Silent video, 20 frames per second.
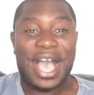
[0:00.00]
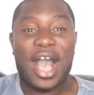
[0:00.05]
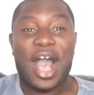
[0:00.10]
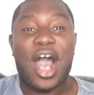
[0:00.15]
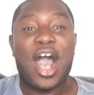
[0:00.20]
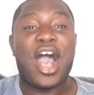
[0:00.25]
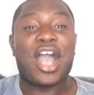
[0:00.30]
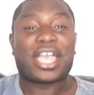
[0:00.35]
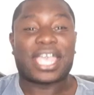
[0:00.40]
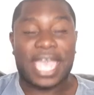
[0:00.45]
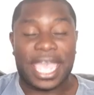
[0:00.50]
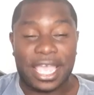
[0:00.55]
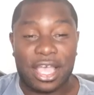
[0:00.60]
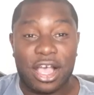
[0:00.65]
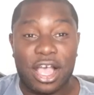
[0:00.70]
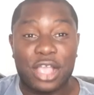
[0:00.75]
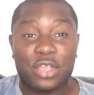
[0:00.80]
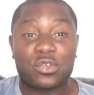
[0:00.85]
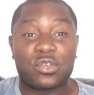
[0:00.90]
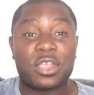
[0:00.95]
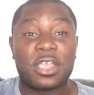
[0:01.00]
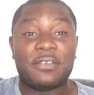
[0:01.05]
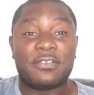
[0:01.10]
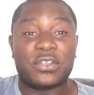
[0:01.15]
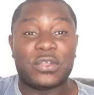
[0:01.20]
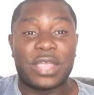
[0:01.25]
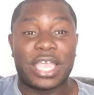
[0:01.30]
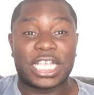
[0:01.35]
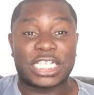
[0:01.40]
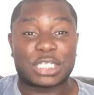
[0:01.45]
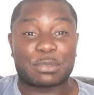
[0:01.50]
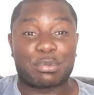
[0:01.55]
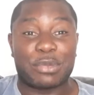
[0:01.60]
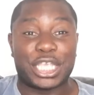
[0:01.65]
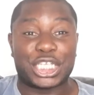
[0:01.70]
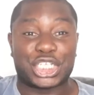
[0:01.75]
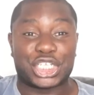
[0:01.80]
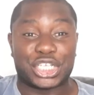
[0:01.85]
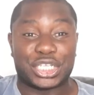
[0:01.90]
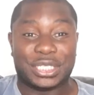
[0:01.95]
Okay, I agree with you,
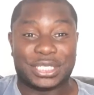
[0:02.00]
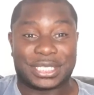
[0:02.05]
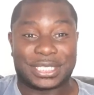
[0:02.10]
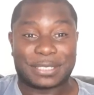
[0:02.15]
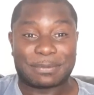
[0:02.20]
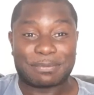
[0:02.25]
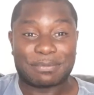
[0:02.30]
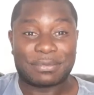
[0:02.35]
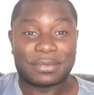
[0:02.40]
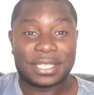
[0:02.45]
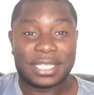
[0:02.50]
Expressions.